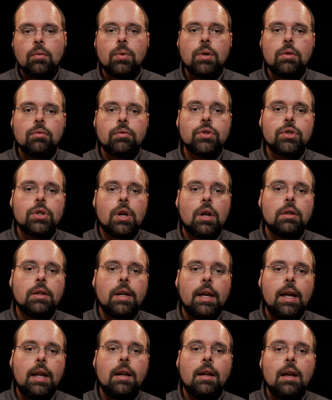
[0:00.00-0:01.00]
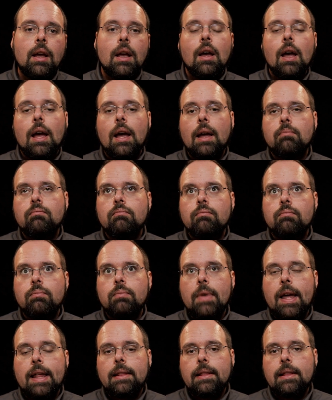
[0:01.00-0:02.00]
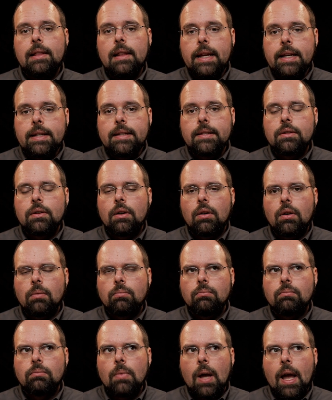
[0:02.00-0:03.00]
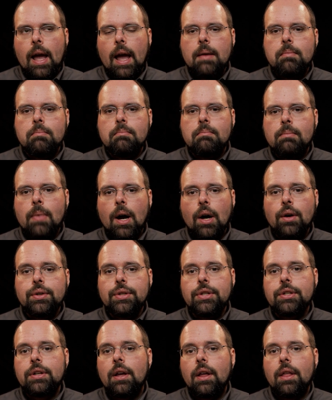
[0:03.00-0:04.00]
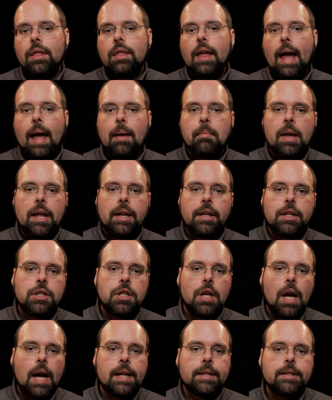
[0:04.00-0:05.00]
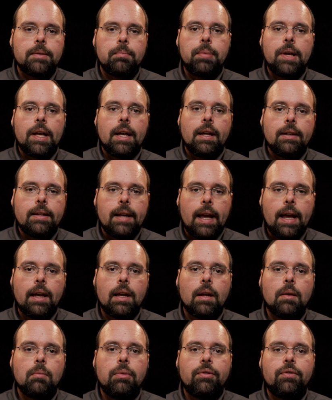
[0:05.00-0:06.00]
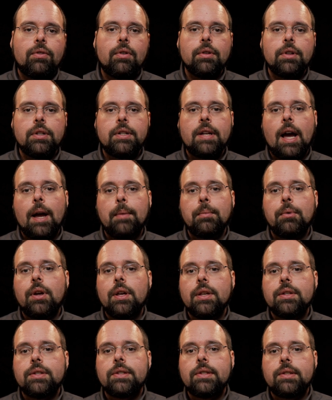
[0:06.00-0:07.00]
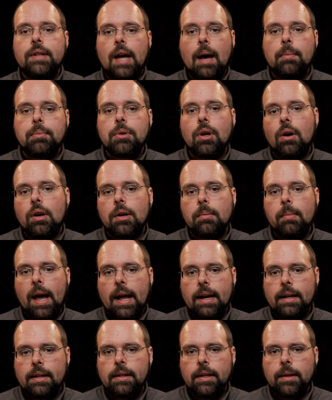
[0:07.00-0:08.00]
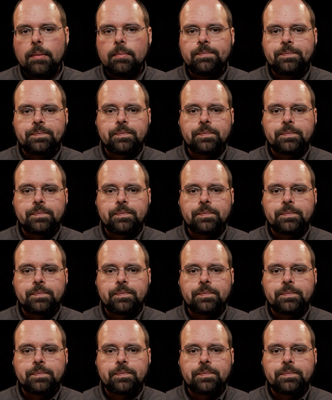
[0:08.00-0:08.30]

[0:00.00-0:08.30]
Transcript: will result in at least or at most that many shots being taken before the timer is stopped automatically.